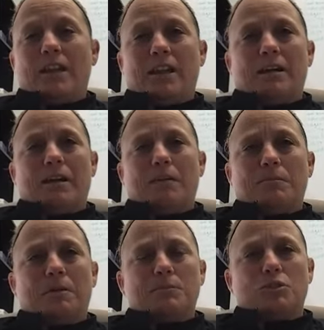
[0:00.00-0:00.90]
And
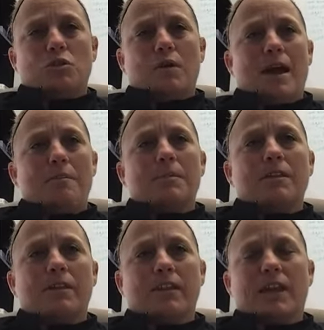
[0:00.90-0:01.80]
I'm so happy
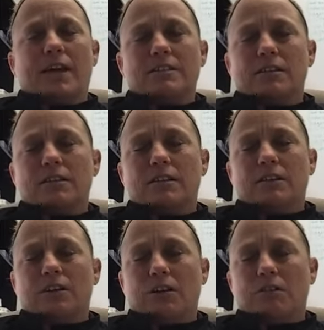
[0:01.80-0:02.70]
that they got to,
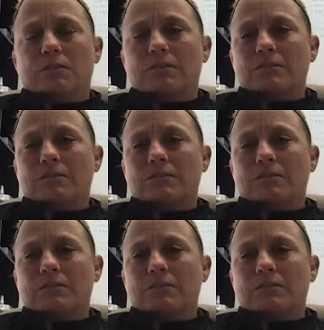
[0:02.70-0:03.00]
you know,